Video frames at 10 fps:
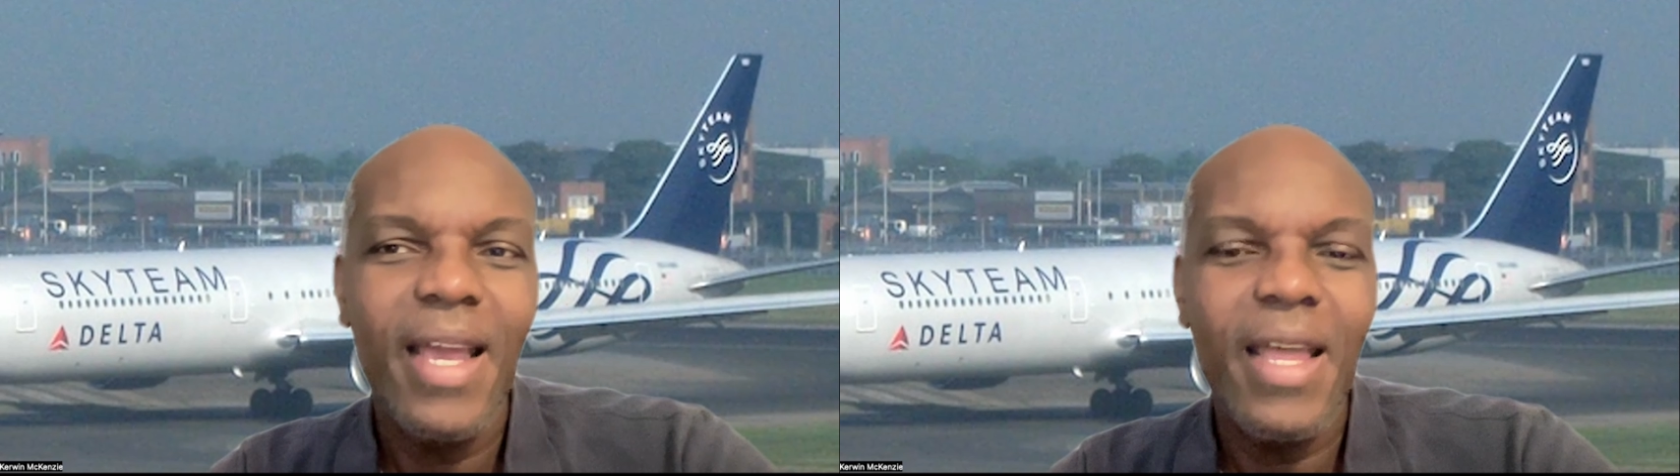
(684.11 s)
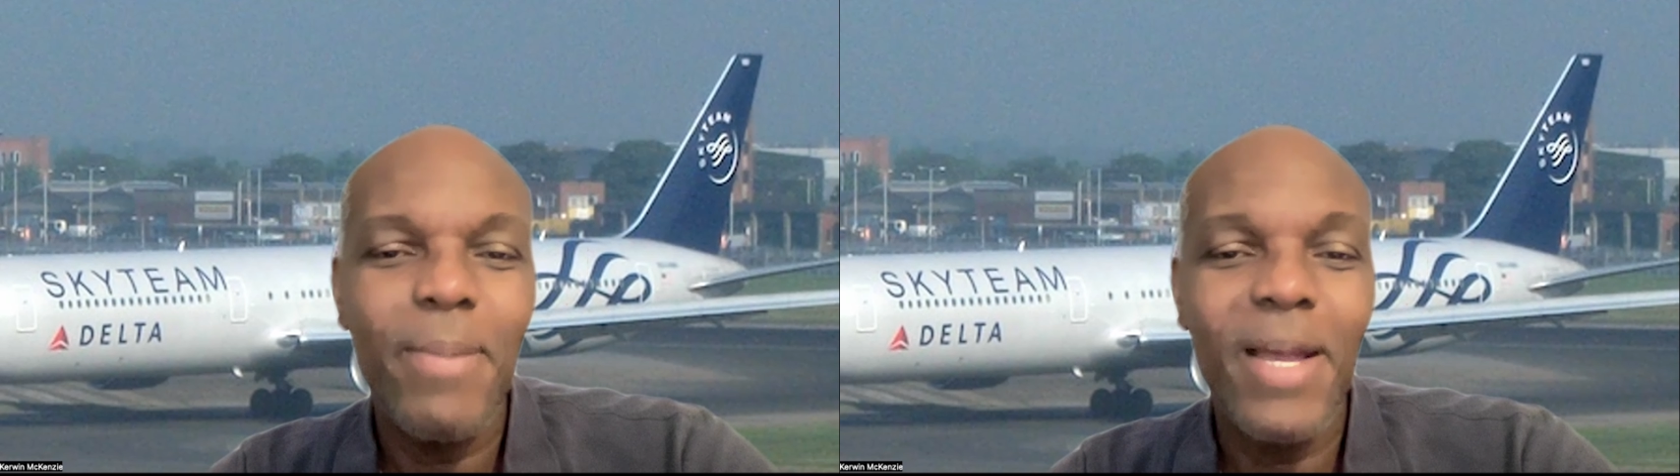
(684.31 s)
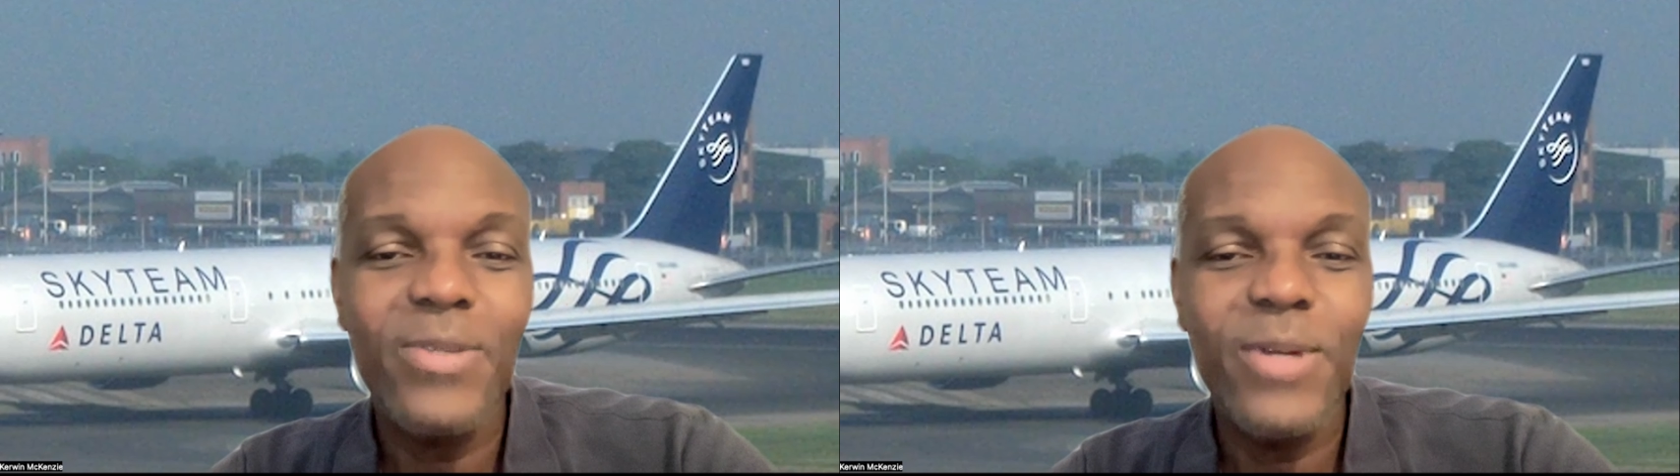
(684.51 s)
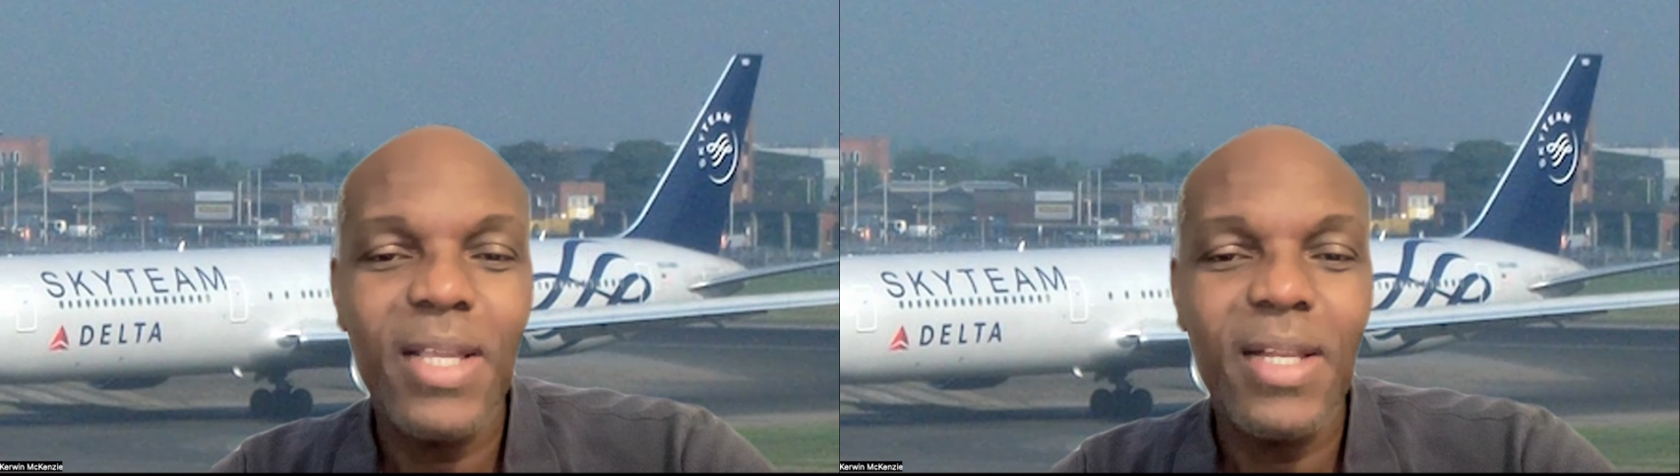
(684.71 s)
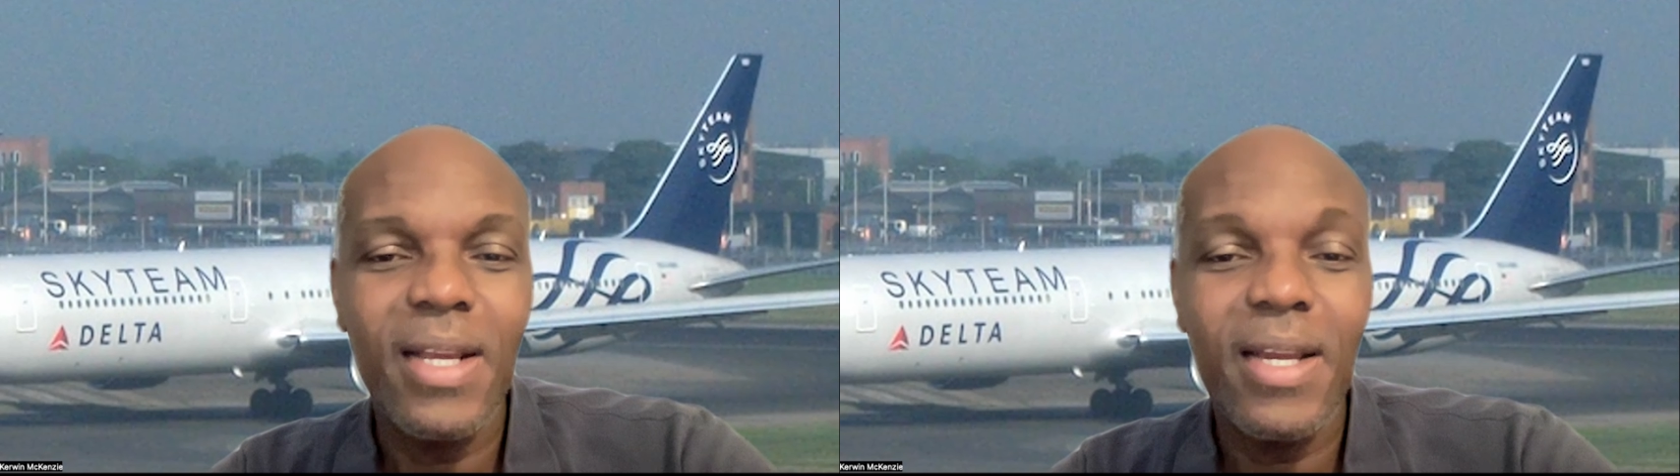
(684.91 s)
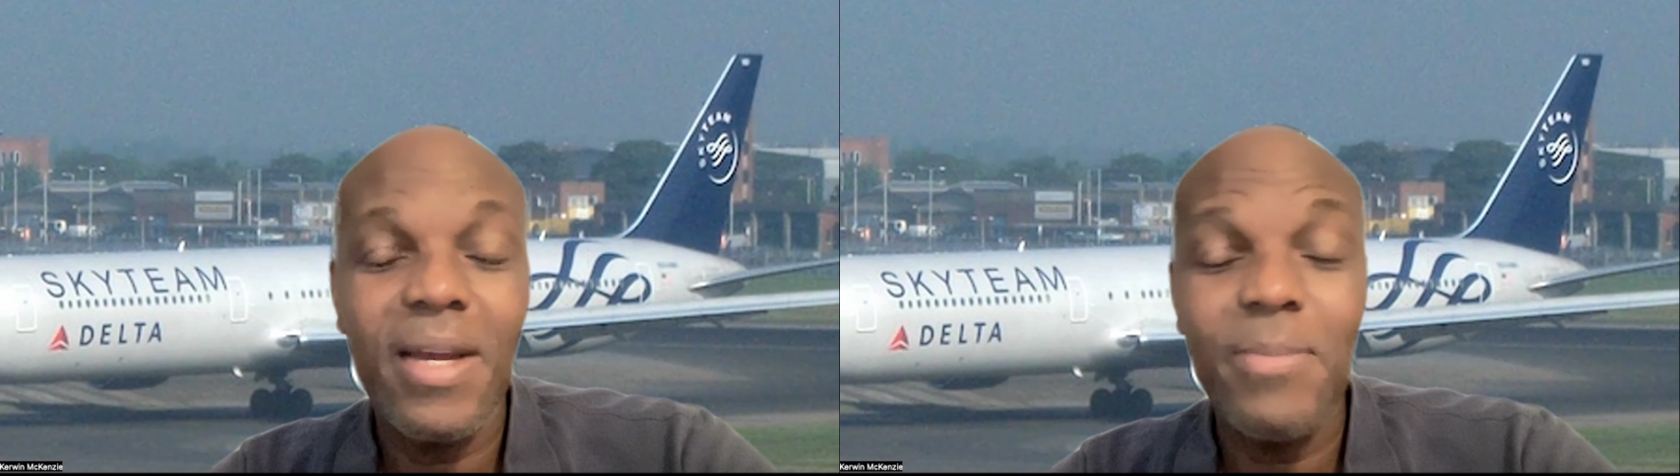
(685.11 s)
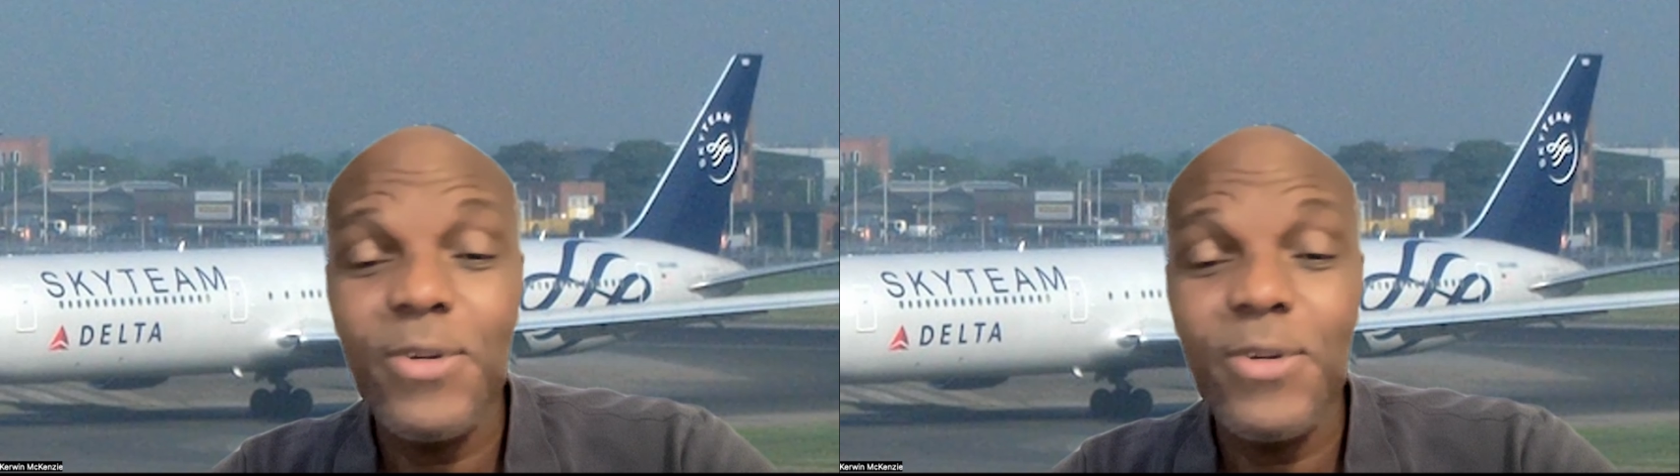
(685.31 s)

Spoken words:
and PassRider.com,